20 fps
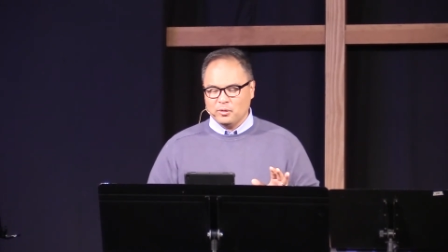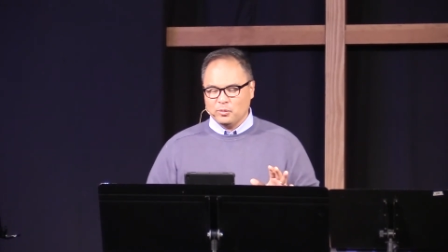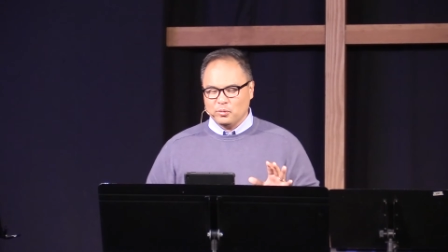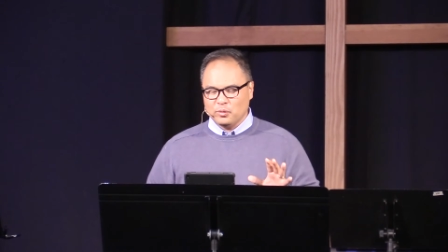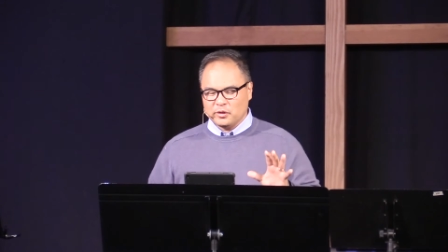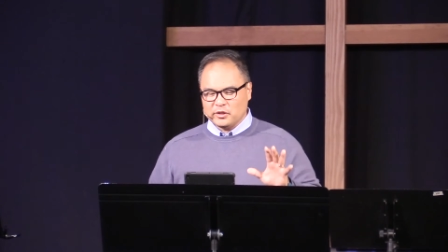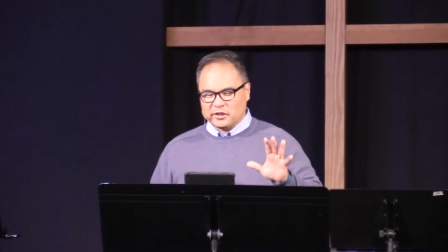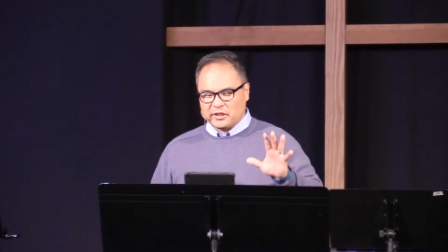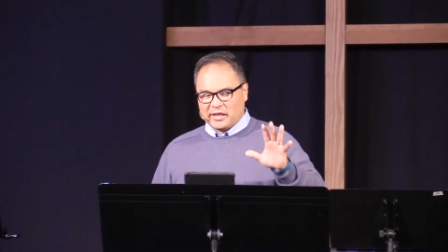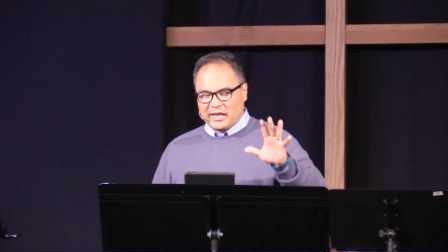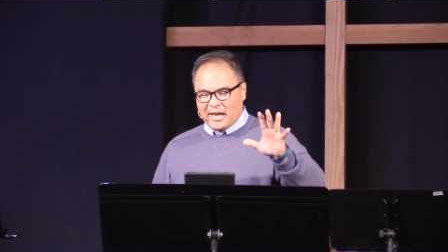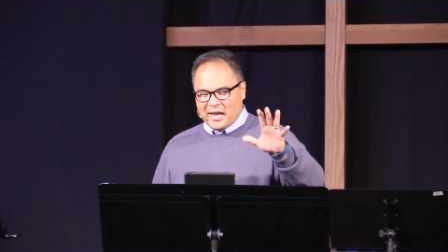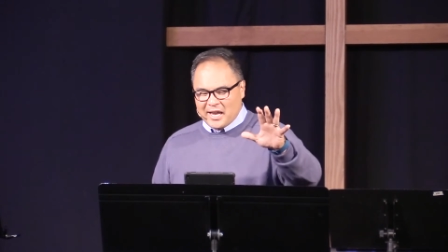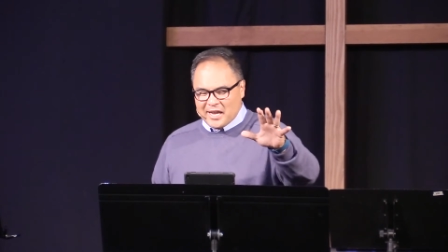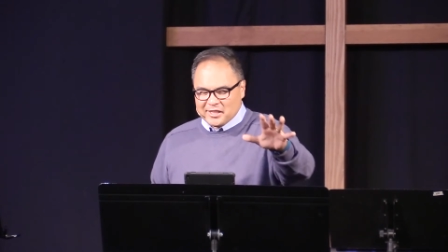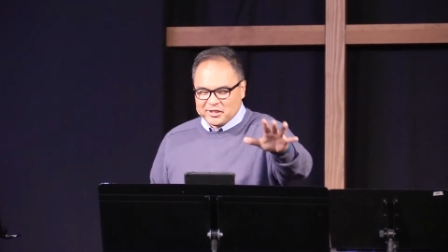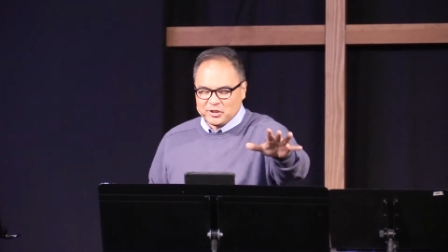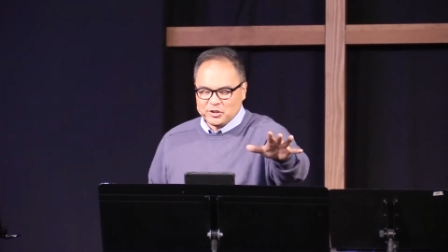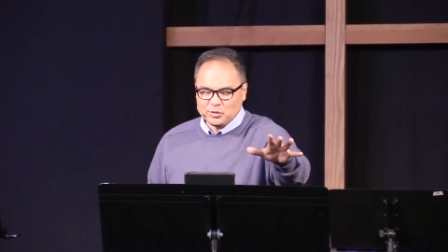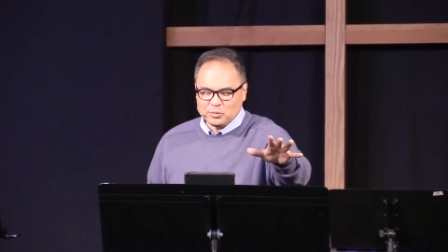or to
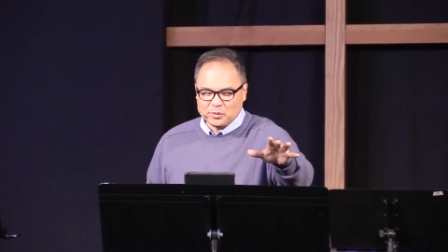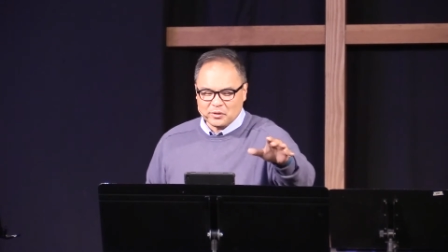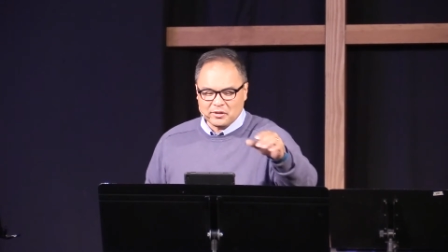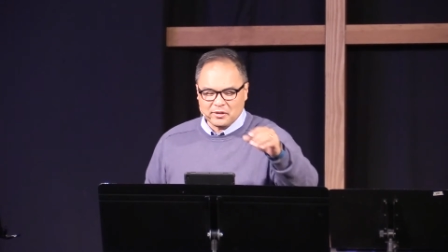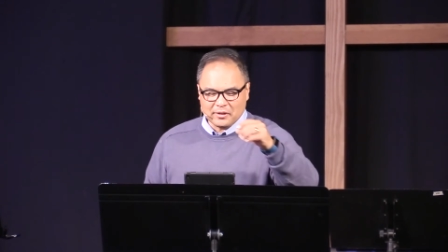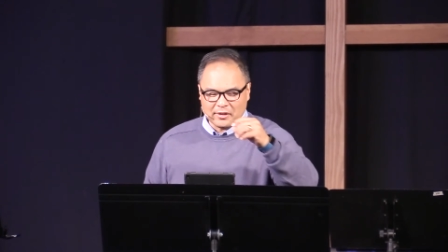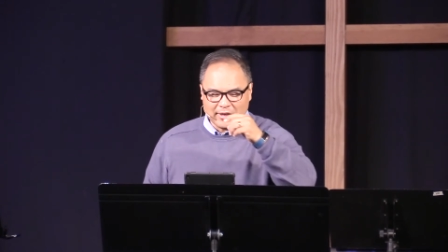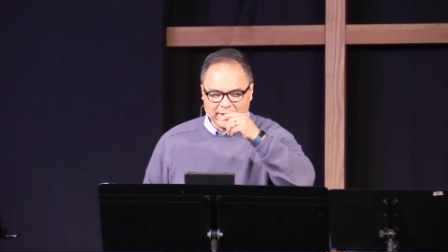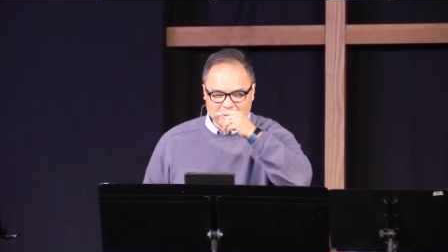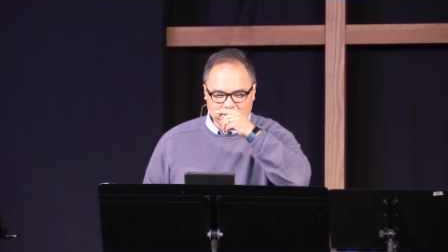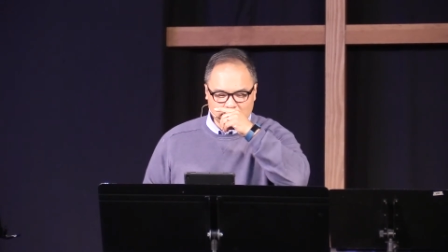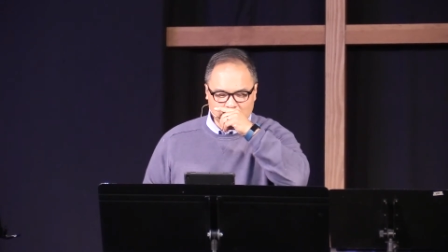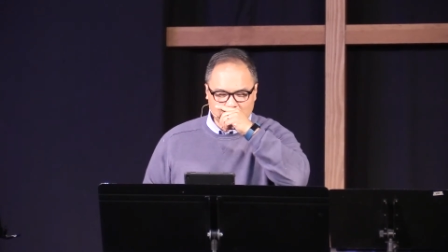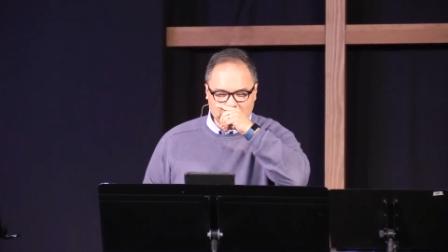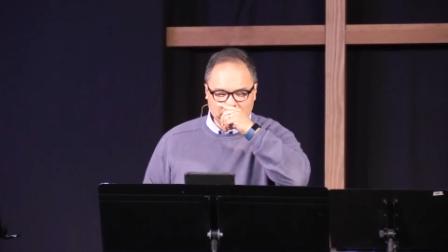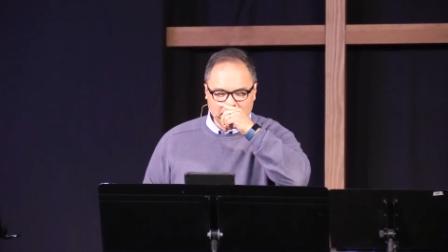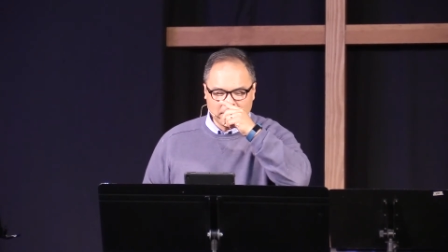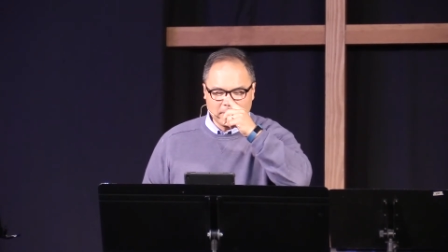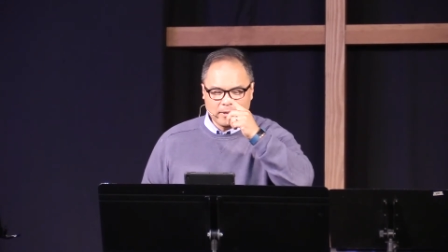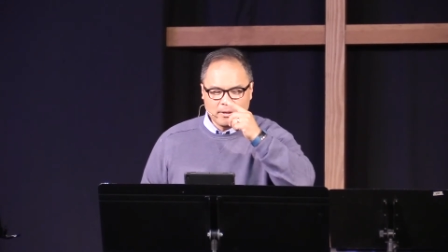catch with the gospel.